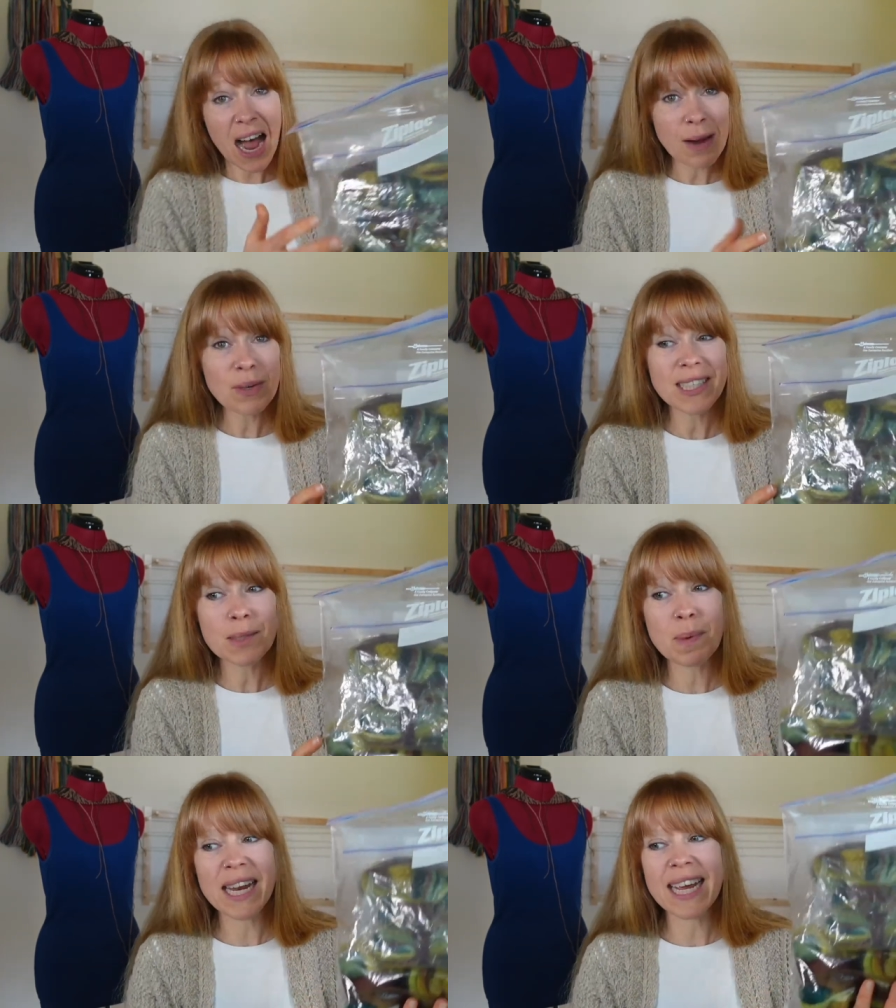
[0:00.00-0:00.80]
I would
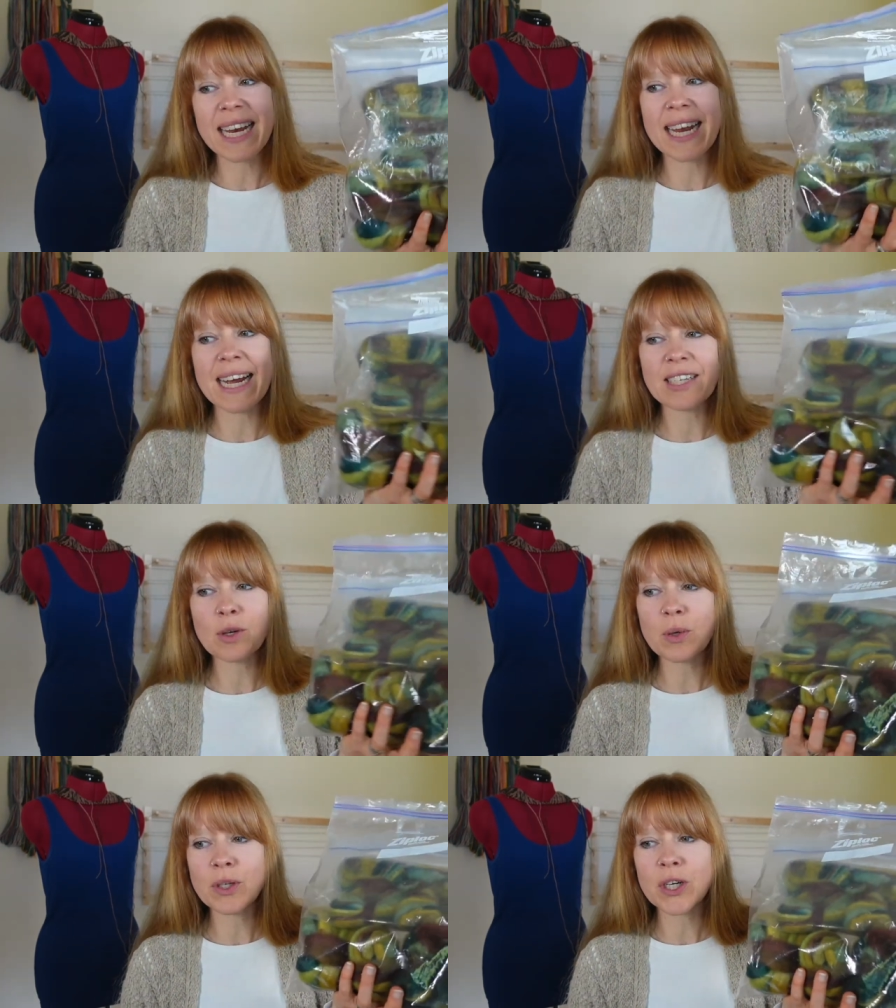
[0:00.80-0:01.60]
spin it, and I
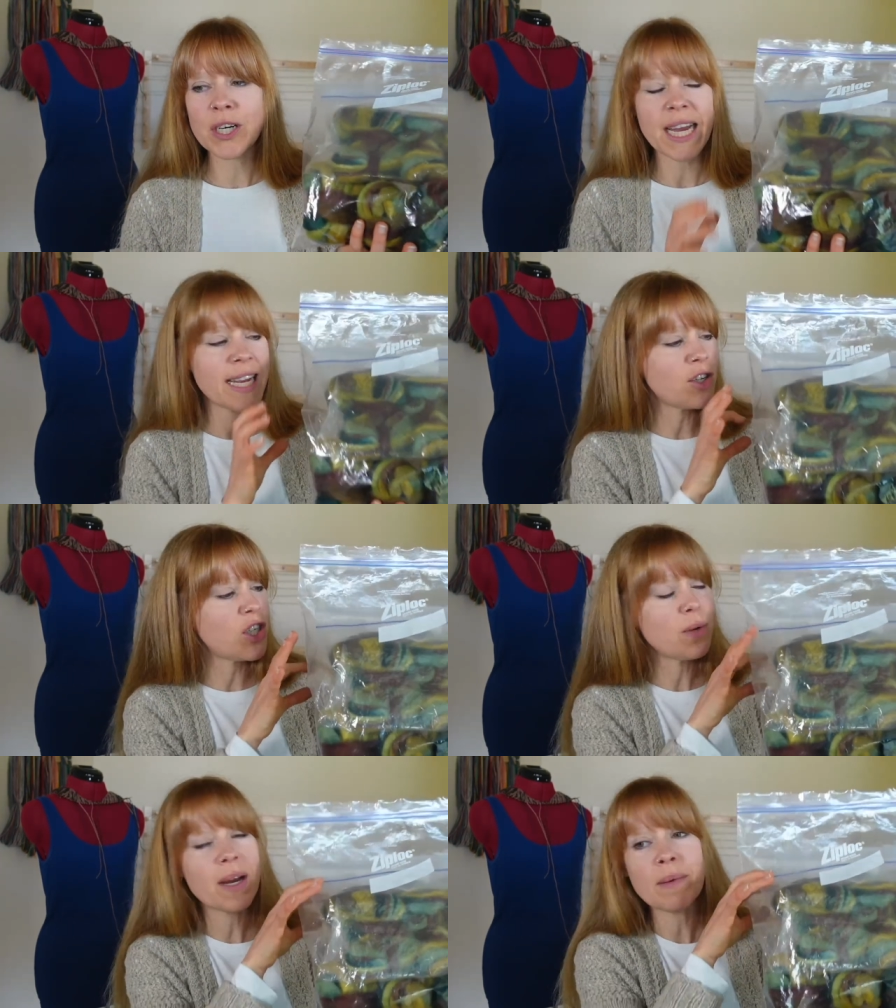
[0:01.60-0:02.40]
told her, and
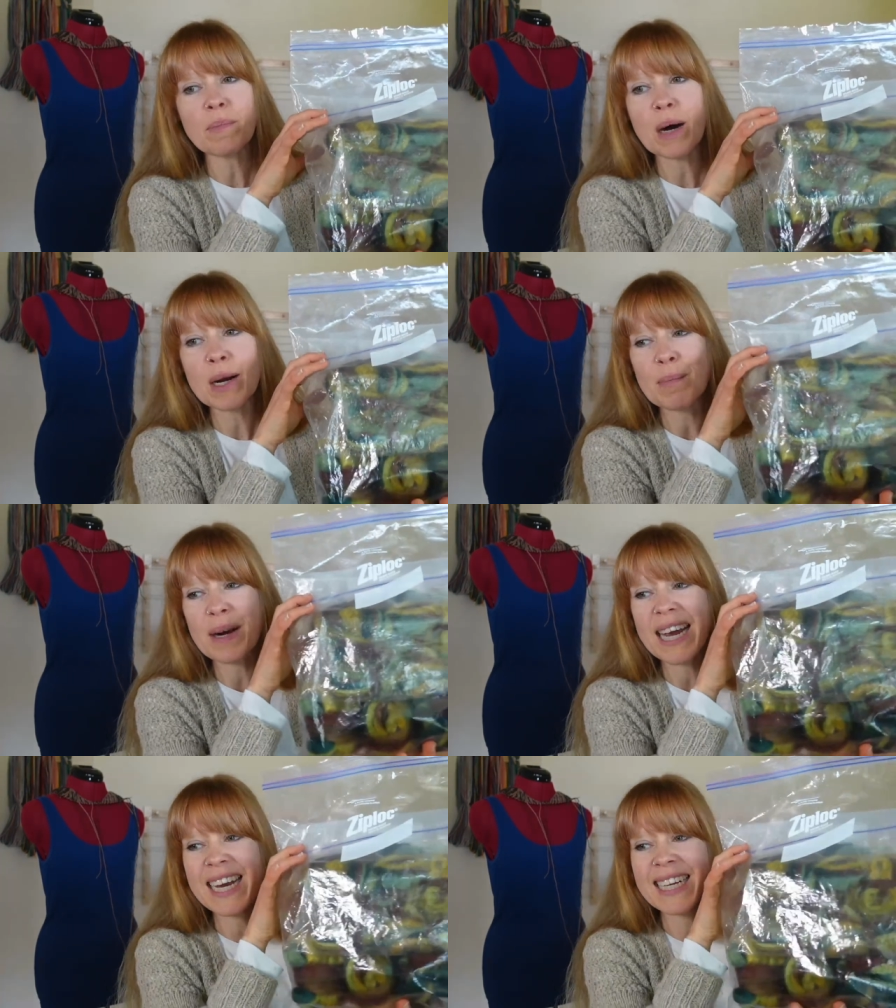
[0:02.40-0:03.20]
she went and bought a
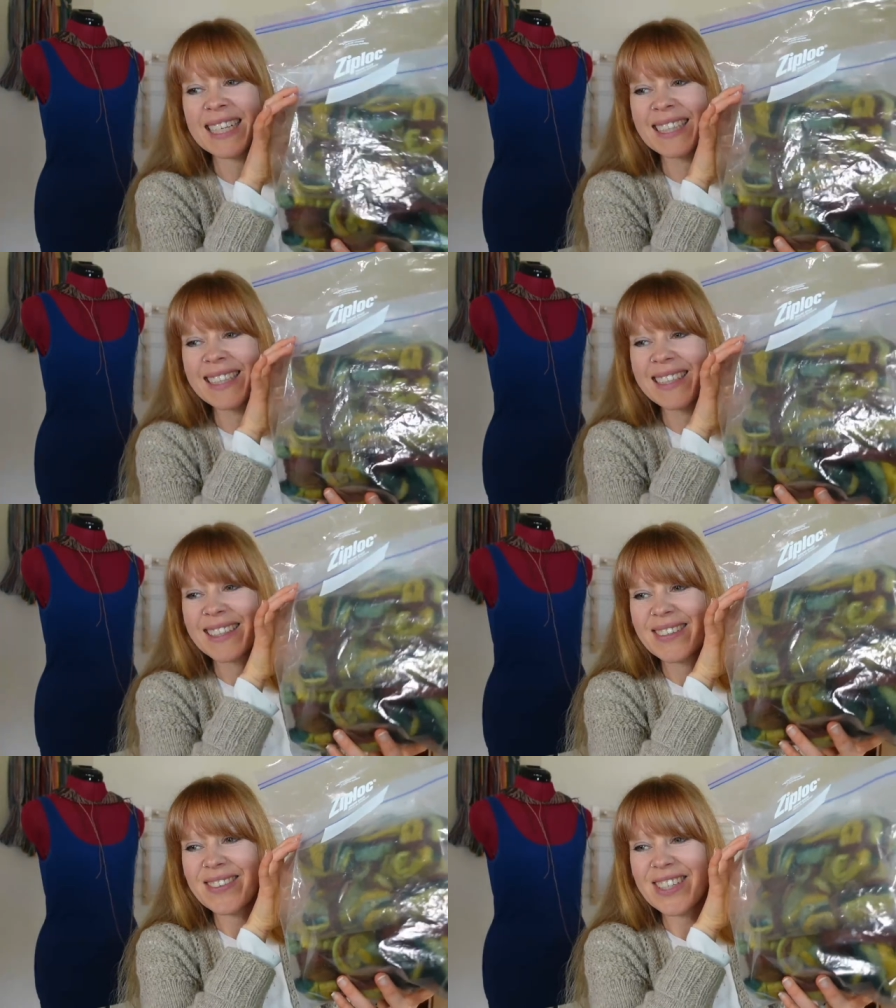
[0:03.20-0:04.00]
braid,
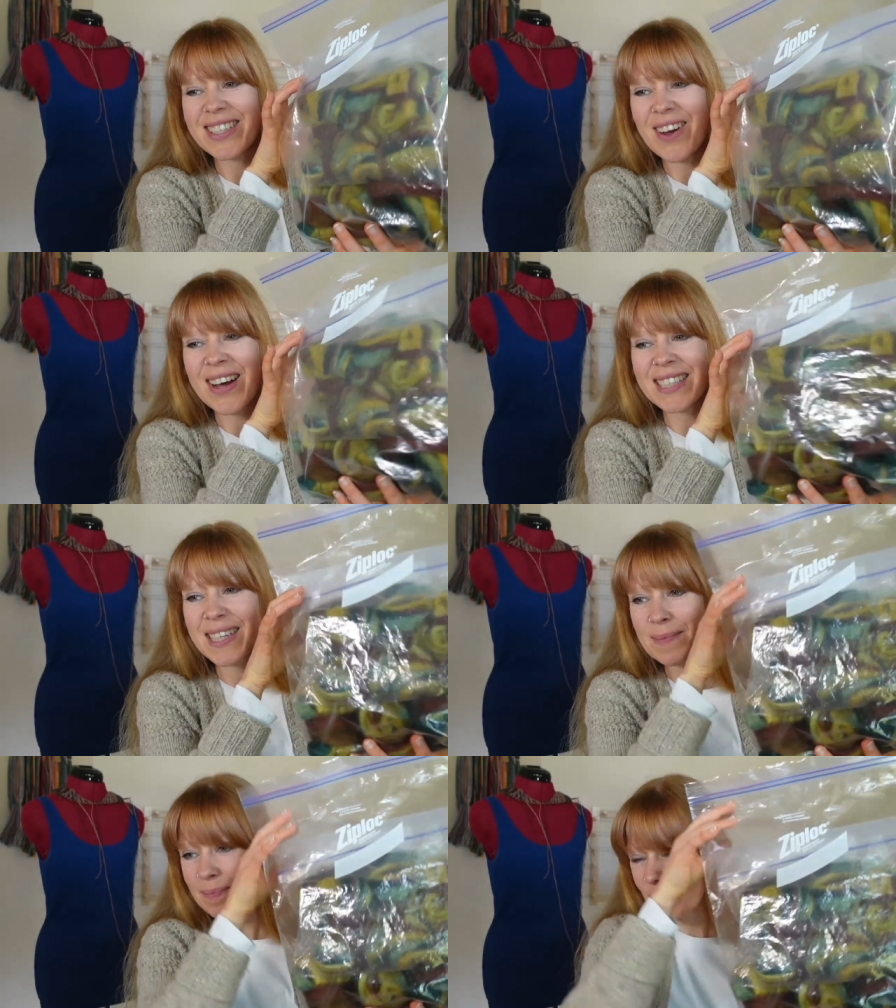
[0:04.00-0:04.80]
which is
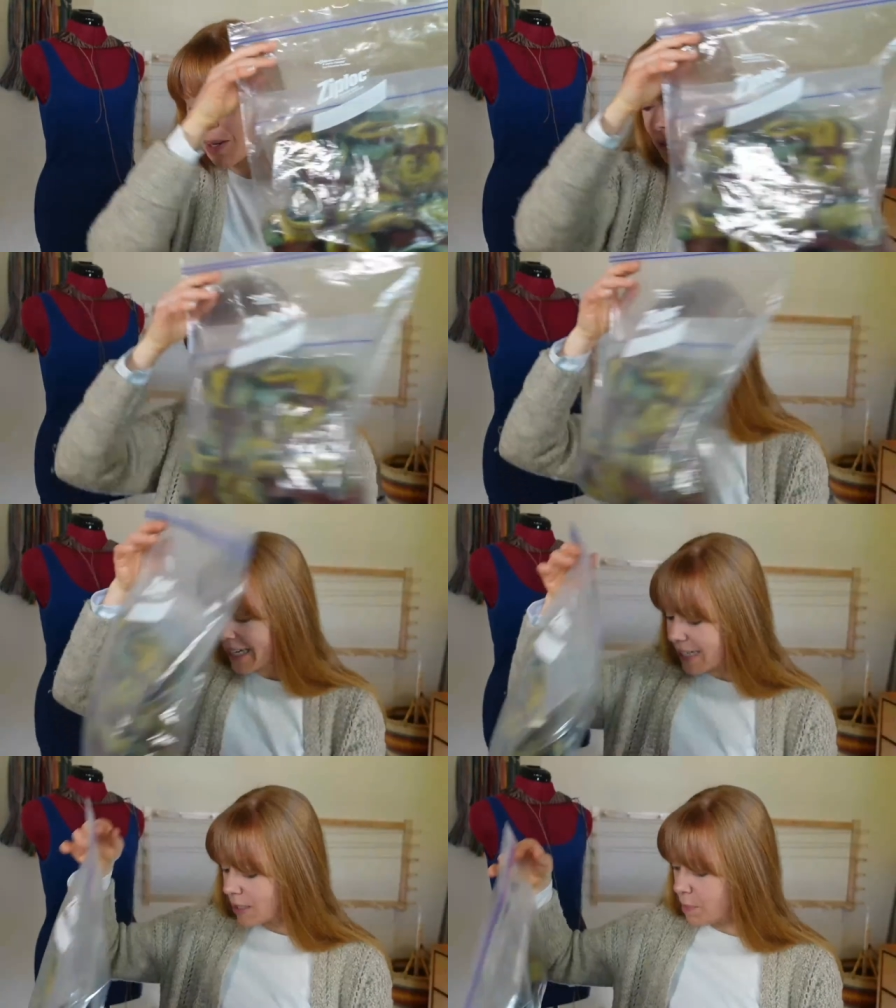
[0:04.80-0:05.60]
awesome. So I'm
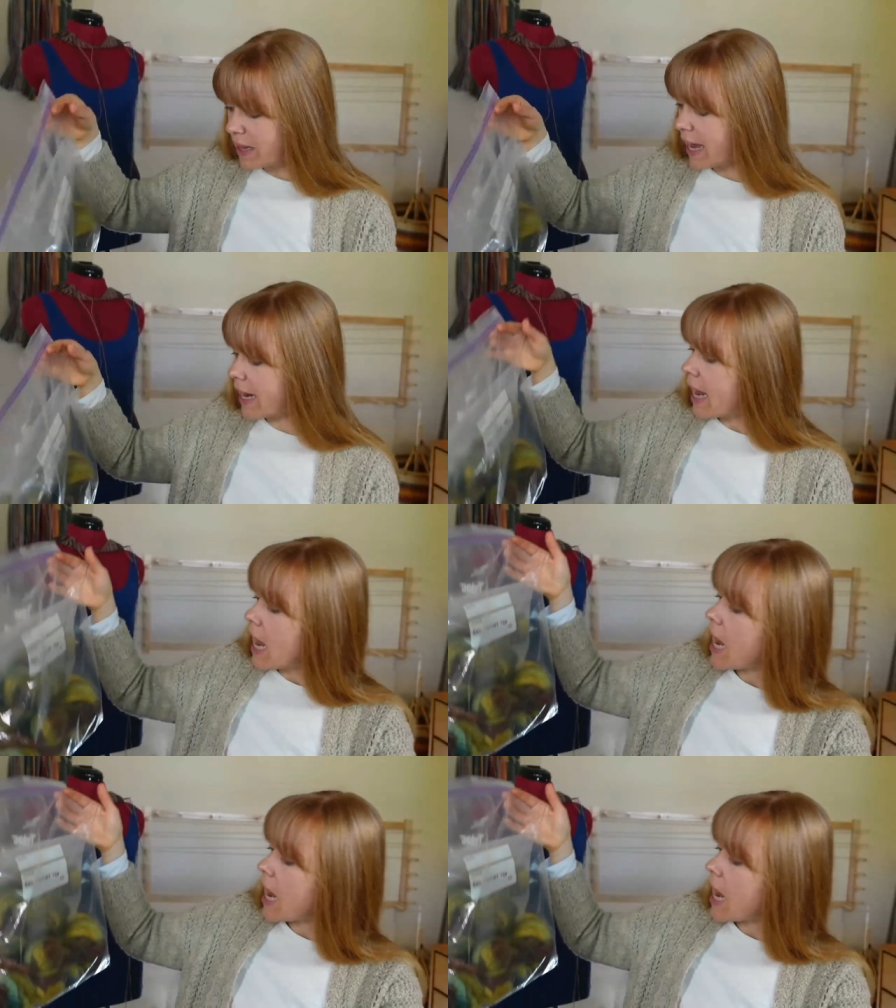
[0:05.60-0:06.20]
excited to spin that.